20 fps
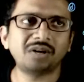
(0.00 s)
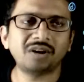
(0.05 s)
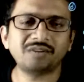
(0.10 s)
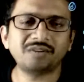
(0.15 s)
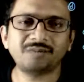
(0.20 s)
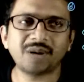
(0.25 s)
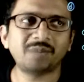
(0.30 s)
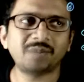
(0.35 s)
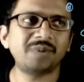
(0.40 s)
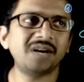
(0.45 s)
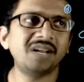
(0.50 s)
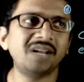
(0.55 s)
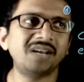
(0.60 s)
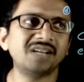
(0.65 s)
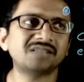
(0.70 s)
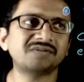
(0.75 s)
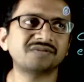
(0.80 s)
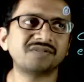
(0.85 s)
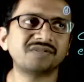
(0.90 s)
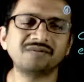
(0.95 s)
of
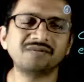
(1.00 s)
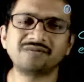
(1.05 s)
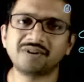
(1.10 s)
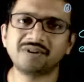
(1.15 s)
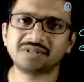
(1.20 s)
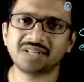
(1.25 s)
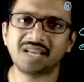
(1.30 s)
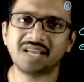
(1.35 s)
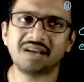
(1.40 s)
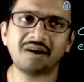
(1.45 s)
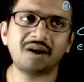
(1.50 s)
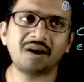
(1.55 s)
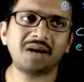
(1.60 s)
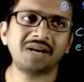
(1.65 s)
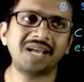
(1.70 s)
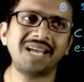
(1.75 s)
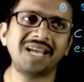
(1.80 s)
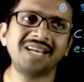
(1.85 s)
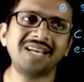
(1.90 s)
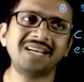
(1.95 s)
perpendiculars from foci on
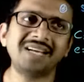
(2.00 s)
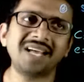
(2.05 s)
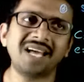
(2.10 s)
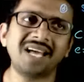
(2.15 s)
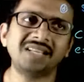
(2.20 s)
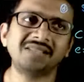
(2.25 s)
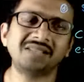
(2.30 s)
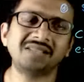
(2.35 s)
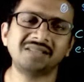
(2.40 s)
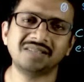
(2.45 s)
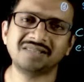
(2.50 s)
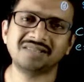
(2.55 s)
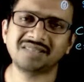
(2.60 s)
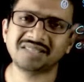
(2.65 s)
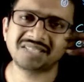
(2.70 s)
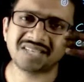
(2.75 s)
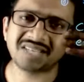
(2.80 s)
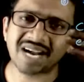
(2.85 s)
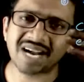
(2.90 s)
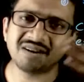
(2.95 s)
any tangent is a
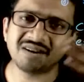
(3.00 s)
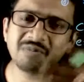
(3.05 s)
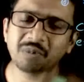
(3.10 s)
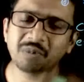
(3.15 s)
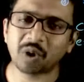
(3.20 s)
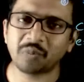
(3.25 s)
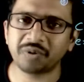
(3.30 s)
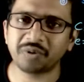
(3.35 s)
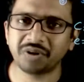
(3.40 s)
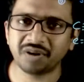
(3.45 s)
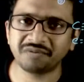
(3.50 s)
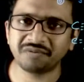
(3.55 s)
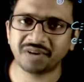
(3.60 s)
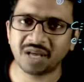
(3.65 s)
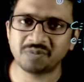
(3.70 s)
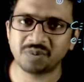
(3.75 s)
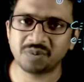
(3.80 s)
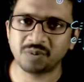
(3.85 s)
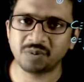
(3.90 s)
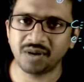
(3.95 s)
standard property of
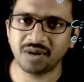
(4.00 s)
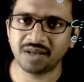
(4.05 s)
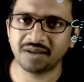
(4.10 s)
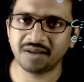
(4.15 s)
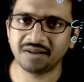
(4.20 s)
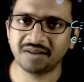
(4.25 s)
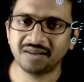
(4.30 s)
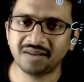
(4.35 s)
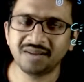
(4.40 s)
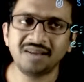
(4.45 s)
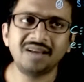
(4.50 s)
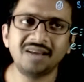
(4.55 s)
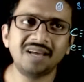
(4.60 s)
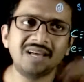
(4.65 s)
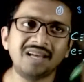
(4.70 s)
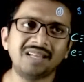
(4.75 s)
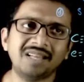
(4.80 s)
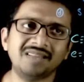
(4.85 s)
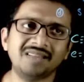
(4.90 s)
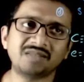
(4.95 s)
hyperbola.
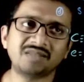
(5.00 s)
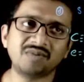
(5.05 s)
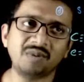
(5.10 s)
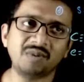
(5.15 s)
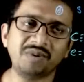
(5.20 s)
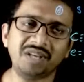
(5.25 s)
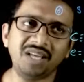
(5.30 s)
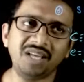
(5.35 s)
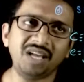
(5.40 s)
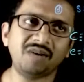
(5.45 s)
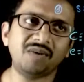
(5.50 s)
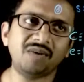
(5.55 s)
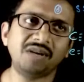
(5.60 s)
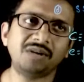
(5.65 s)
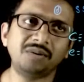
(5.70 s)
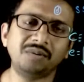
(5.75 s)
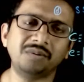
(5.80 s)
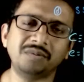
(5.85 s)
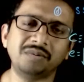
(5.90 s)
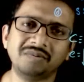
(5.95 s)
This will be equal
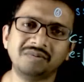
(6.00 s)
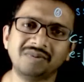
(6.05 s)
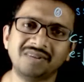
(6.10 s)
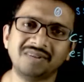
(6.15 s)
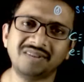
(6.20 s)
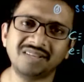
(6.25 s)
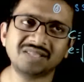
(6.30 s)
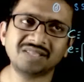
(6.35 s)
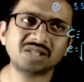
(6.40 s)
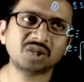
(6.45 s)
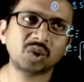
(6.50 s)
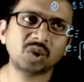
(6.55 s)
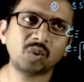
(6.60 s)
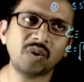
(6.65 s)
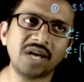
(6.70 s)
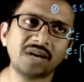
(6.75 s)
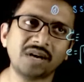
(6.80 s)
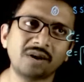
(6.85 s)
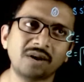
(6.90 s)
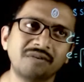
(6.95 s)
to the
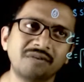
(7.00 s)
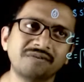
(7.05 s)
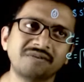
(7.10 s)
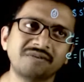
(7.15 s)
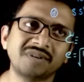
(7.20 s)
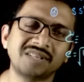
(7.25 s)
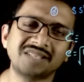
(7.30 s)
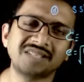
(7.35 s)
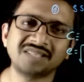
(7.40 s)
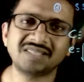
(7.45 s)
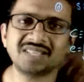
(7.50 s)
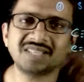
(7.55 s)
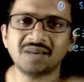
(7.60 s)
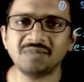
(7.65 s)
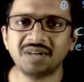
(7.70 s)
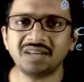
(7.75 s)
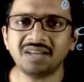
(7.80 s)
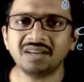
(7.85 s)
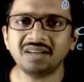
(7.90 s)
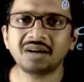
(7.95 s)
square of
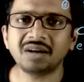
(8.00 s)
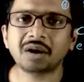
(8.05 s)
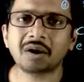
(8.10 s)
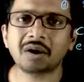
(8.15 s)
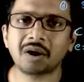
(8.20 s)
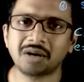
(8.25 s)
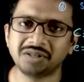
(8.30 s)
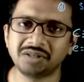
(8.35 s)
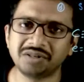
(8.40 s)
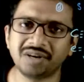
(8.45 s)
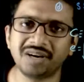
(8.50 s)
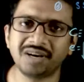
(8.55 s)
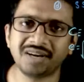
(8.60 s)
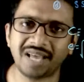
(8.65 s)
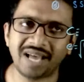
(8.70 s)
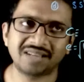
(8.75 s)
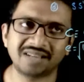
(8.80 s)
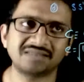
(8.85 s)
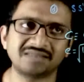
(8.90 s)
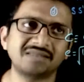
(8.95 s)
semi-conjugate
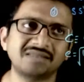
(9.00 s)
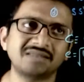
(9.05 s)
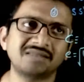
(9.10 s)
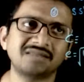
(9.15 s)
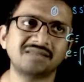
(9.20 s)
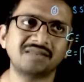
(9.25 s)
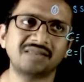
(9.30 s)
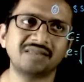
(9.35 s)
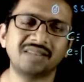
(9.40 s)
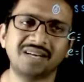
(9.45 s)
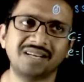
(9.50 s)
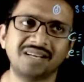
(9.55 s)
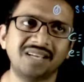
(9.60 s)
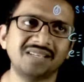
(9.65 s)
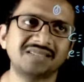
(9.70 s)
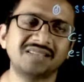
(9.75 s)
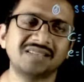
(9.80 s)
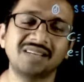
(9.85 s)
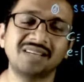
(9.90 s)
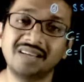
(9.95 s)
axis. That
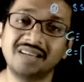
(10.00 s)
is,